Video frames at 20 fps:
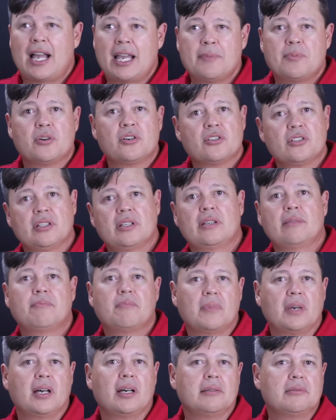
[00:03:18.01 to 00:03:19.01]
I
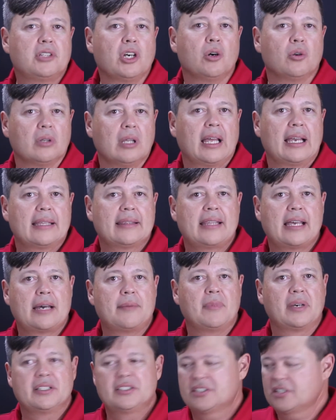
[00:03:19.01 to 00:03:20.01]
personally uh, don't like
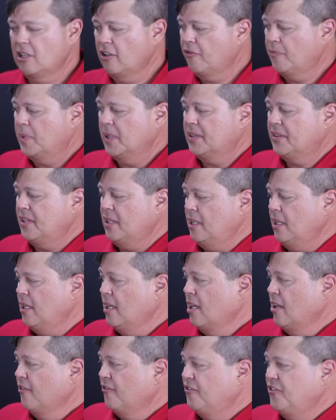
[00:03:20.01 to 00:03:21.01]
that myself, but
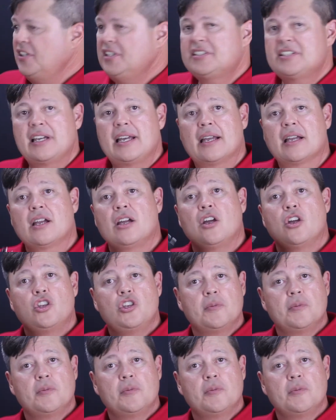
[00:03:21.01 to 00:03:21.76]
the VTech,